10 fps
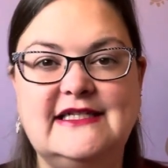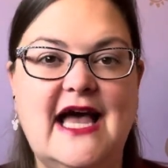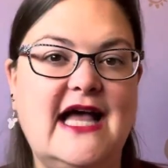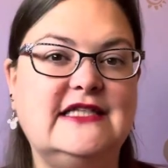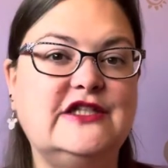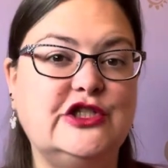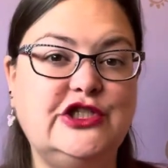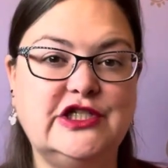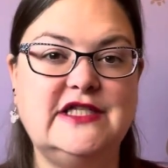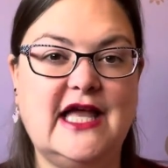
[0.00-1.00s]
heads,
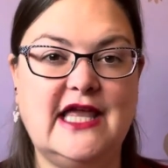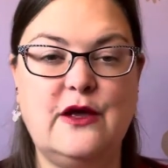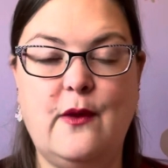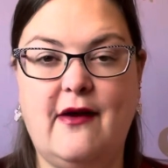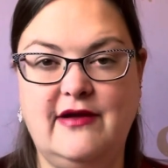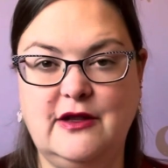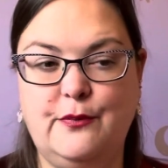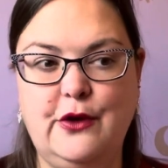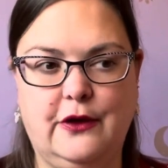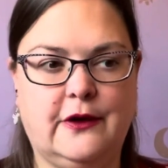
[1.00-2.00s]
just like you are in the
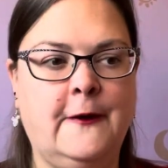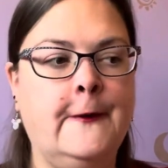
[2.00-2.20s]
book.